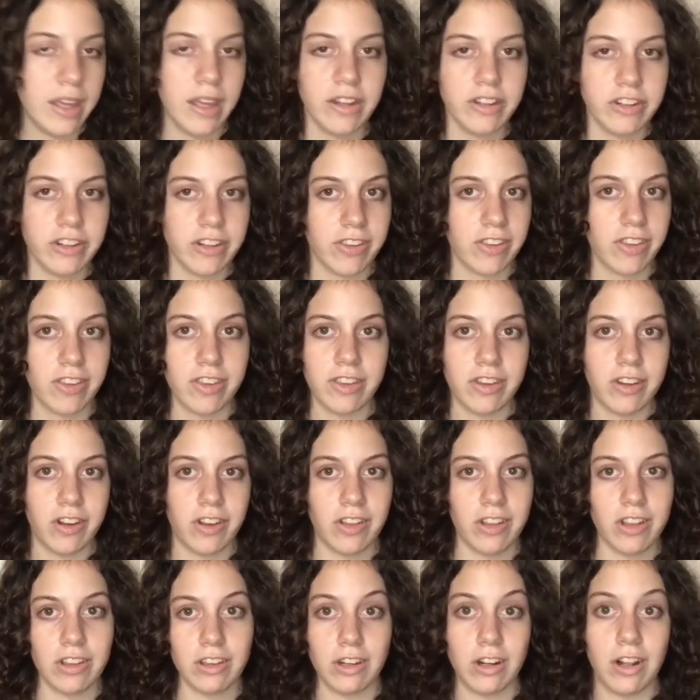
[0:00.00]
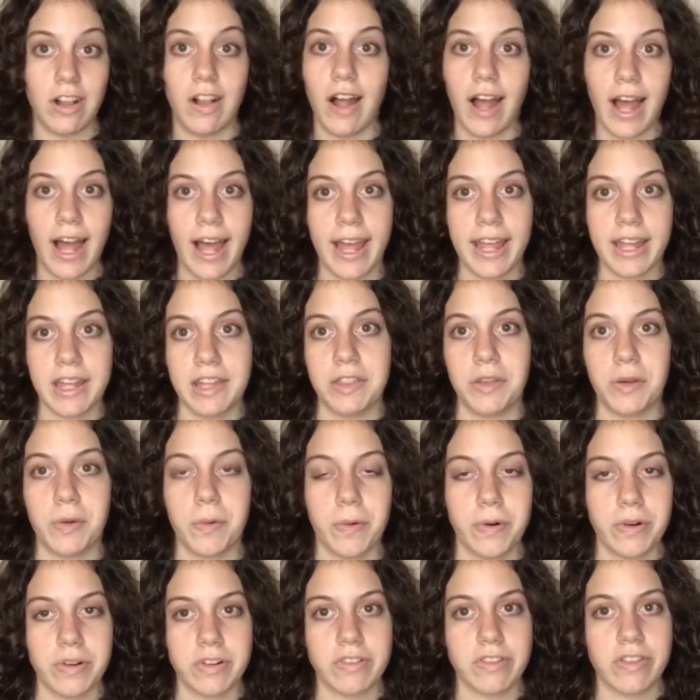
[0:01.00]
Just click on the little eye in the
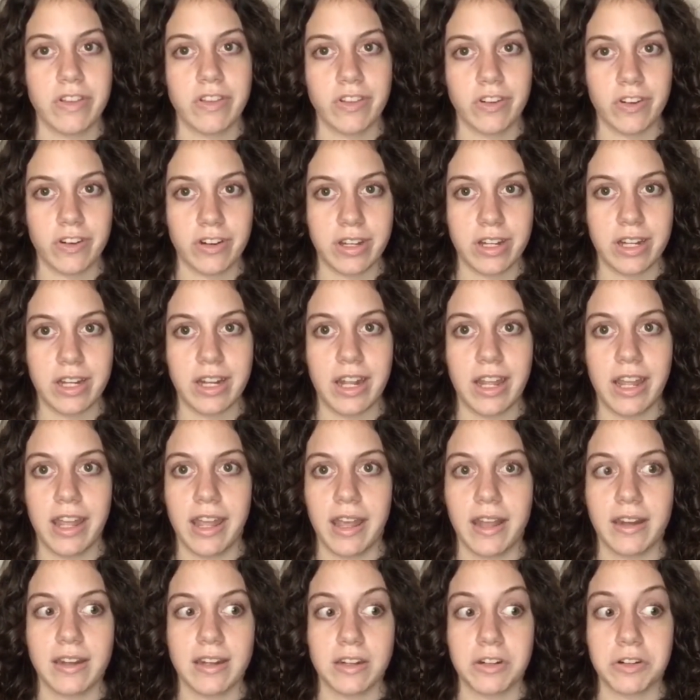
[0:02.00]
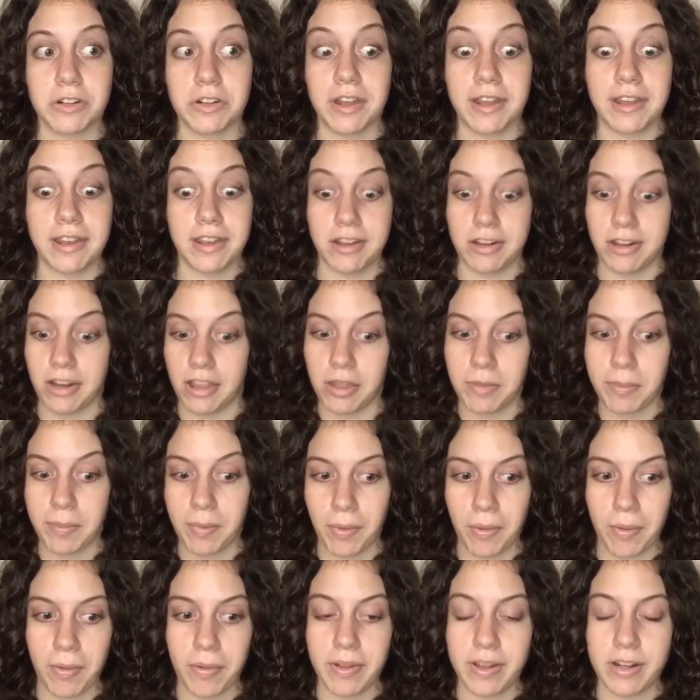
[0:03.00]
corner of the screen and it'll take you to the
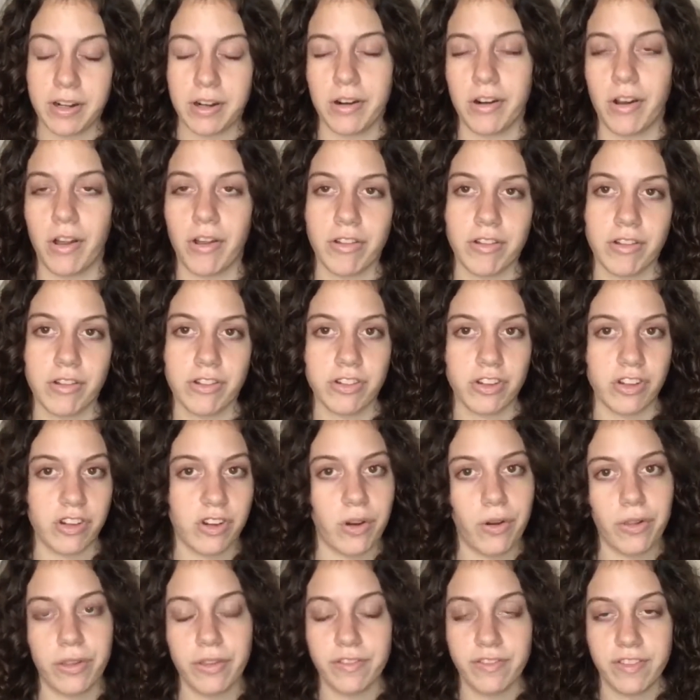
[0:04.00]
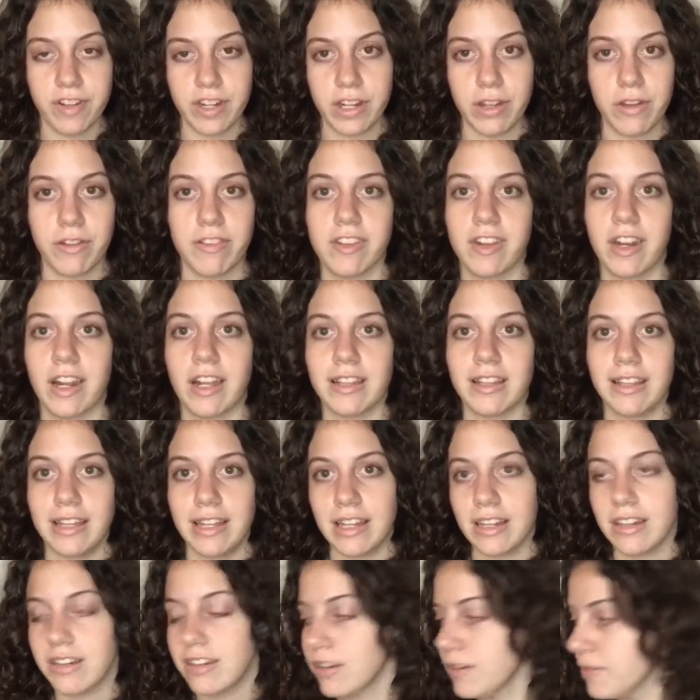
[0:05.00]
poll, and it'll also show you all the videos that I
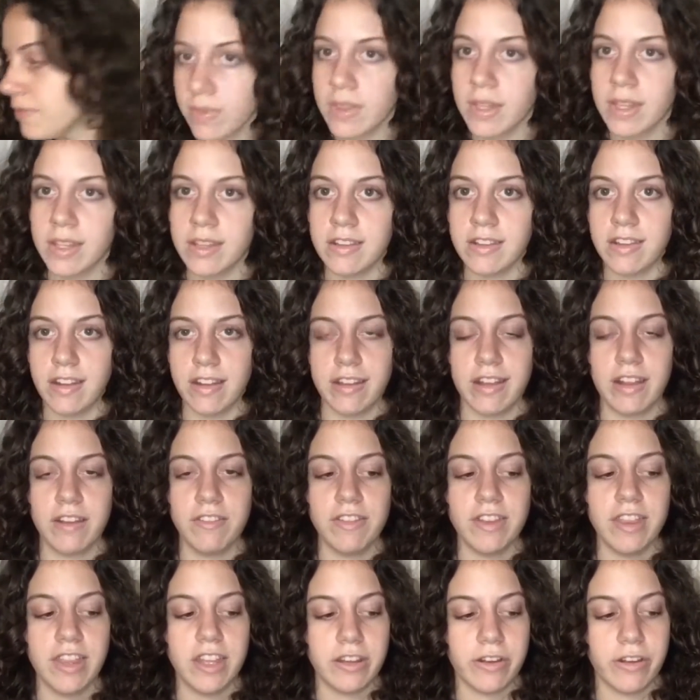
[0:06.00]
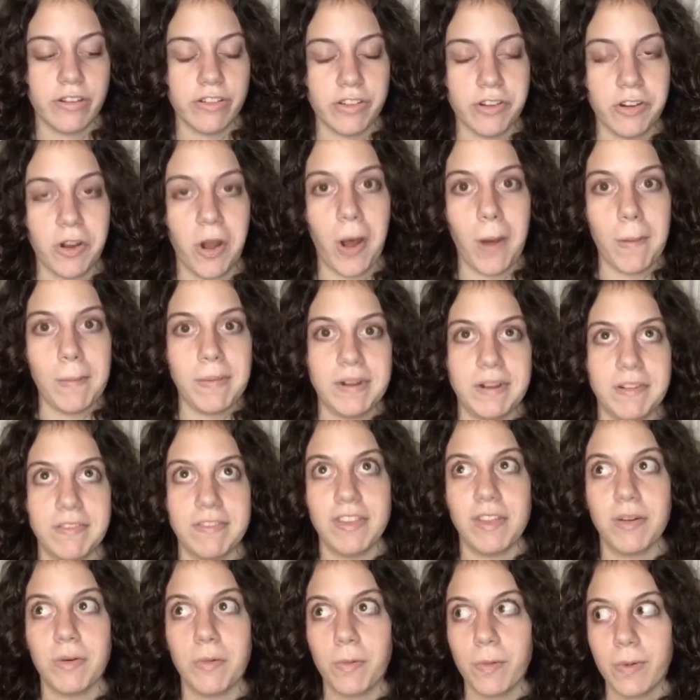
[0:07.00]
linked. So that's everything. Also, comment of
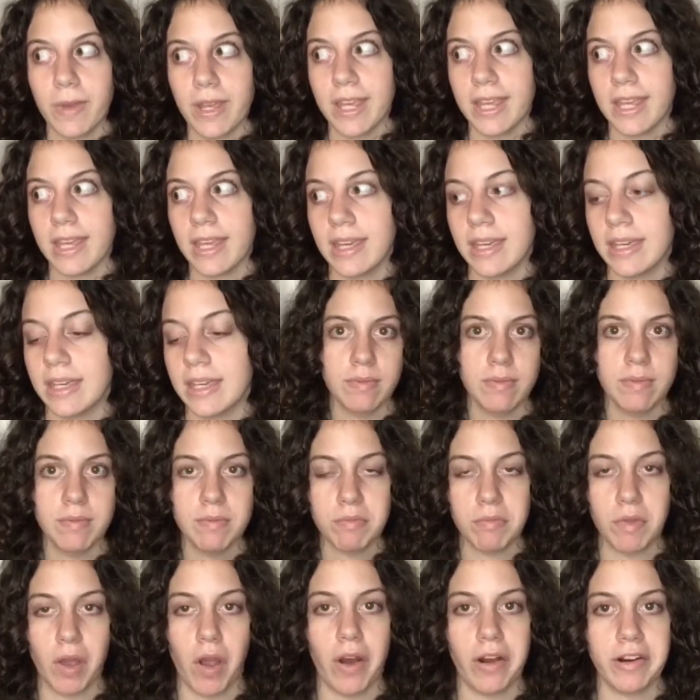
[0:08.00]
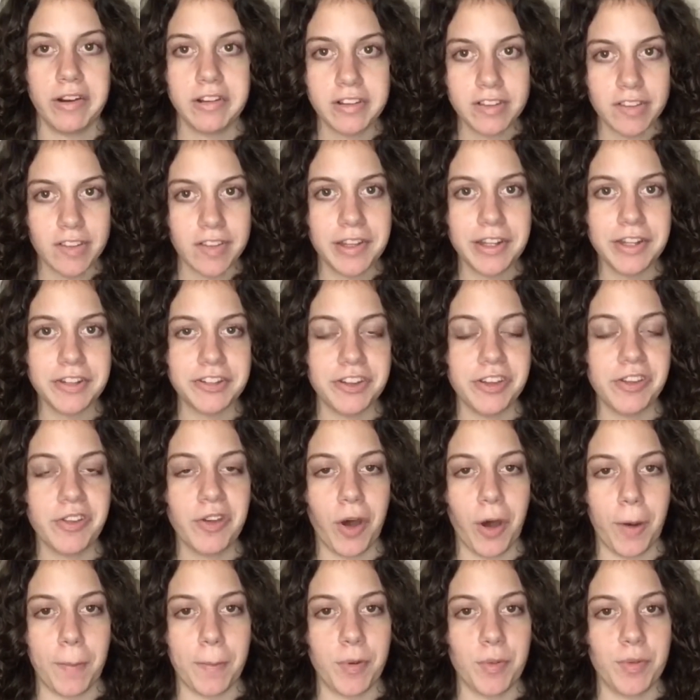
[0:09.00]
the week. Honestly, just
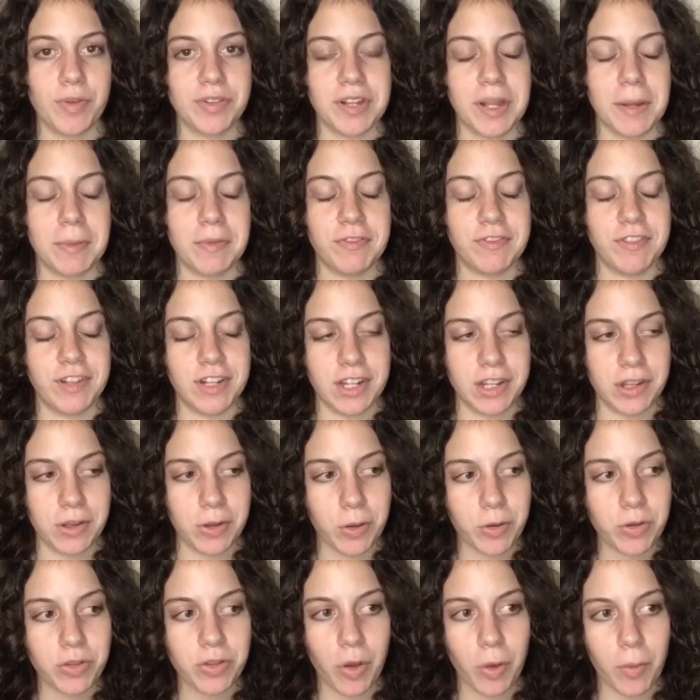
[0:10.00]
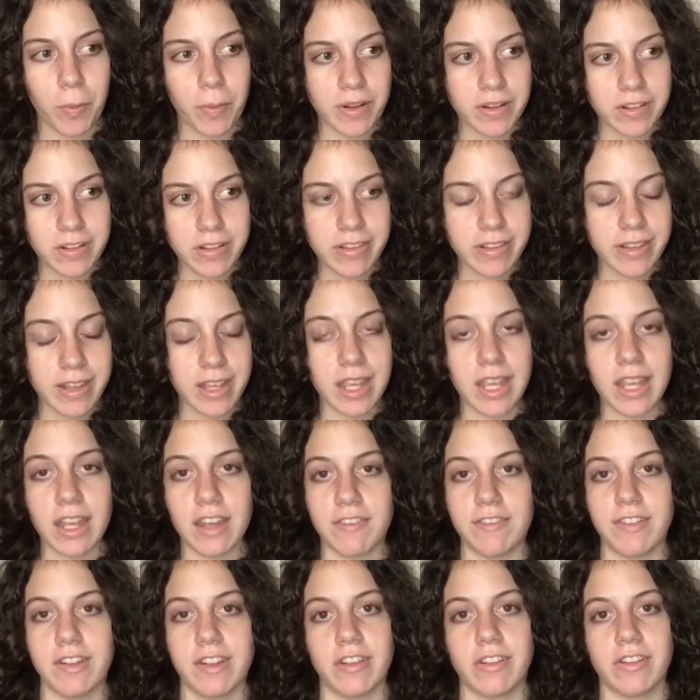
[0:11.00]
comment what type of videos y'all want to see
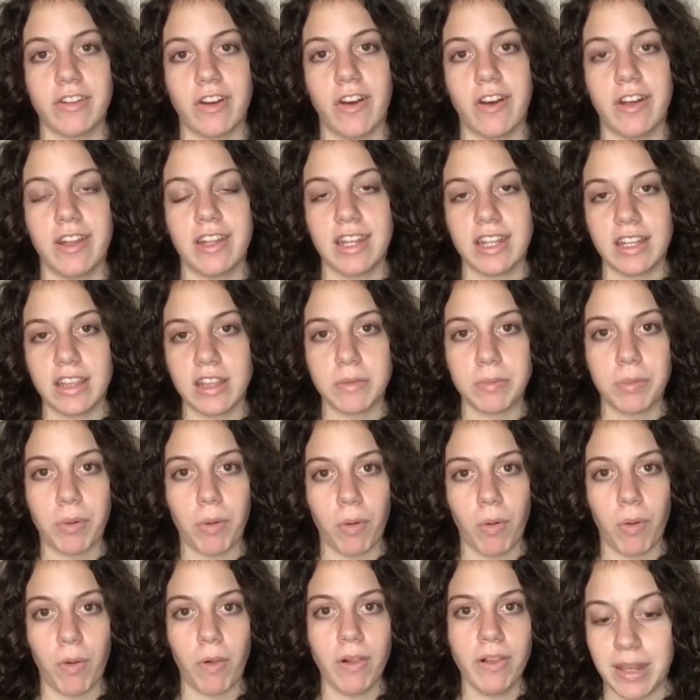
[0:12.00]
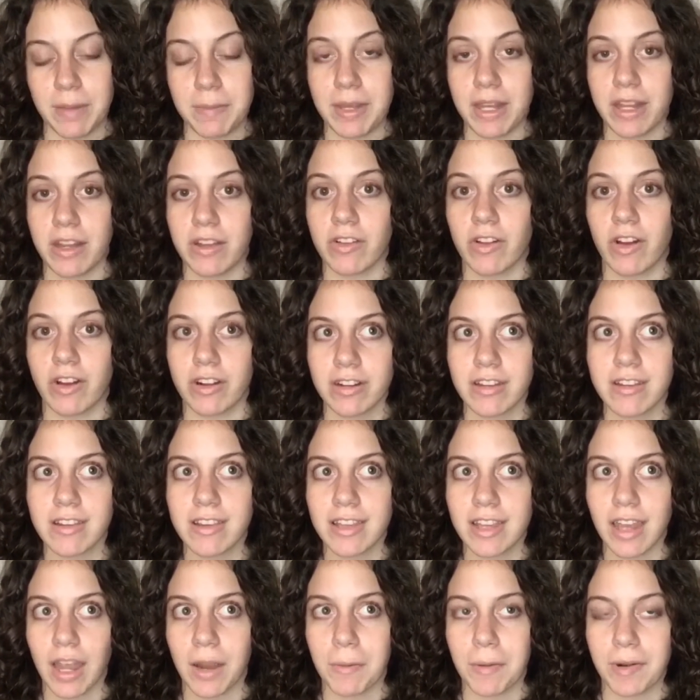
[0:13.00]
if it's not in the poll, because
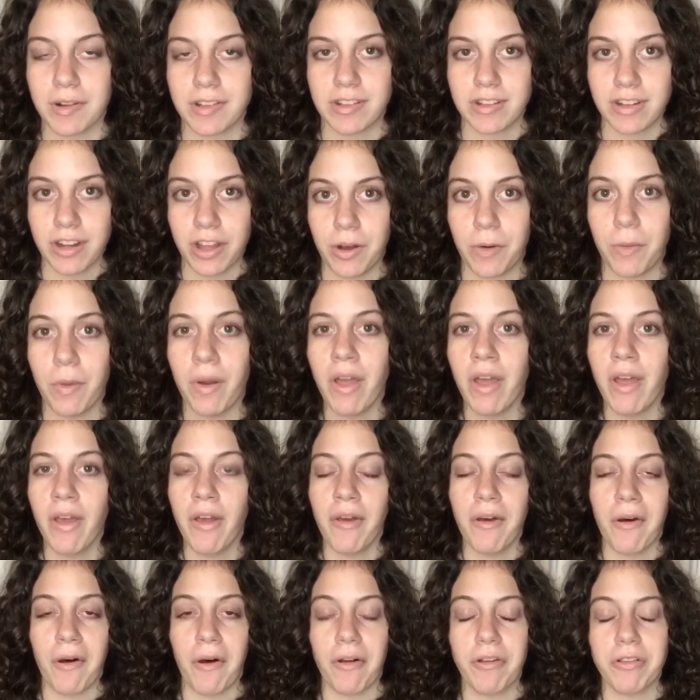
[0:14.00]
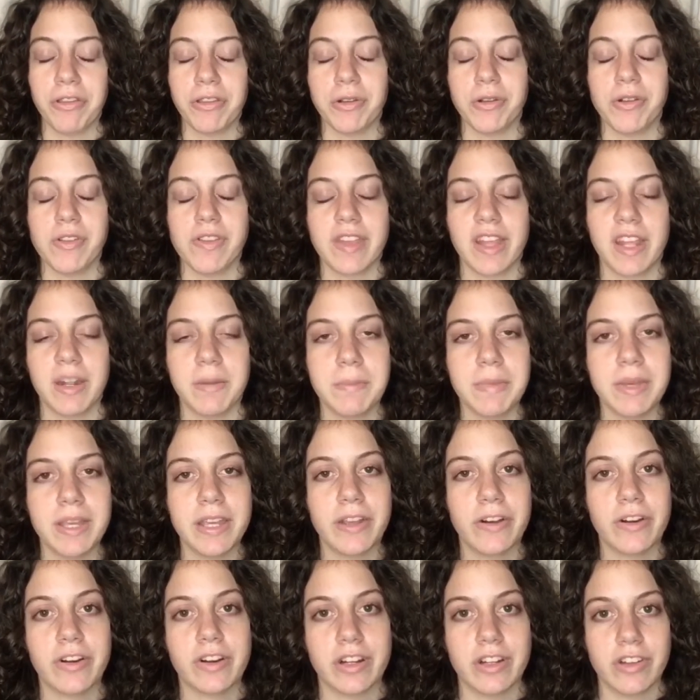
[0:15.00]
honestly, I want to know. Also, send me
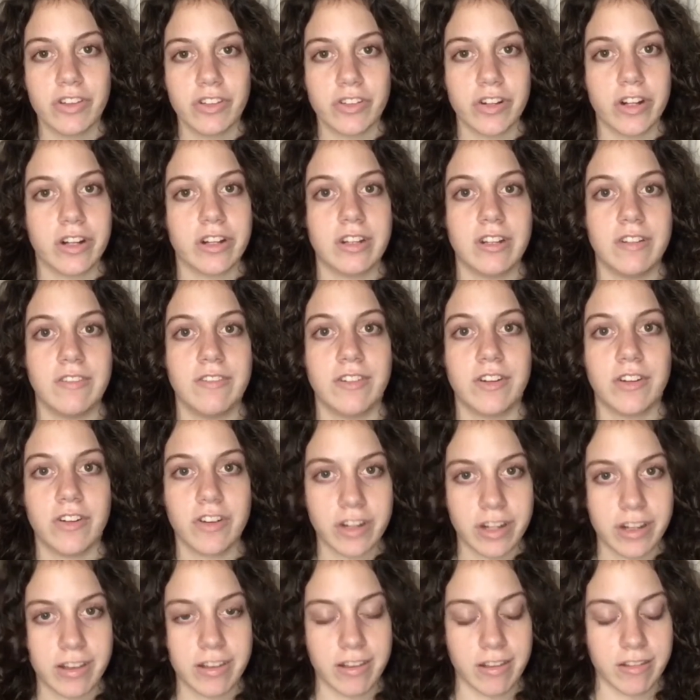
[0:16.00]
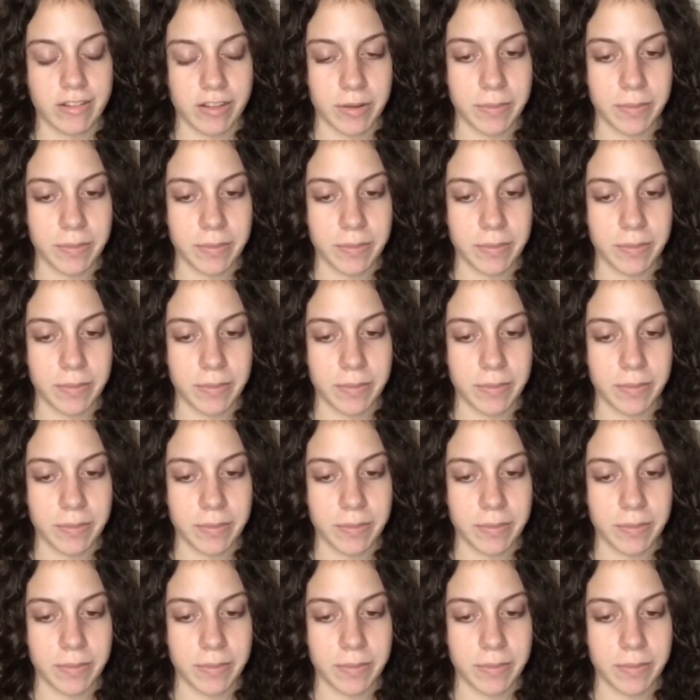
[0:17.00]
your constructive criticism.